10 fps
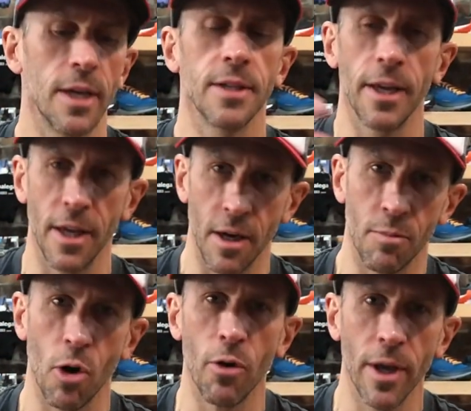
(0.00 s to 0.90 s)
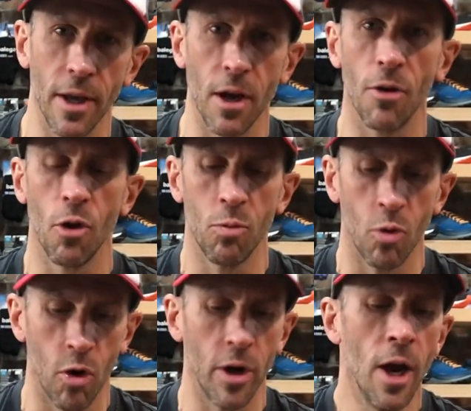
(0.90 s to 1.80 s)
As I get it broke in, I'll know
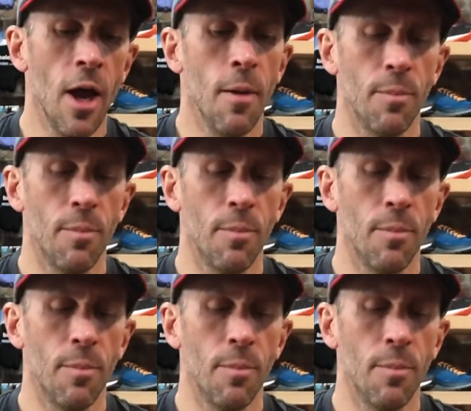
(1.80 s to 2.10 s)
more,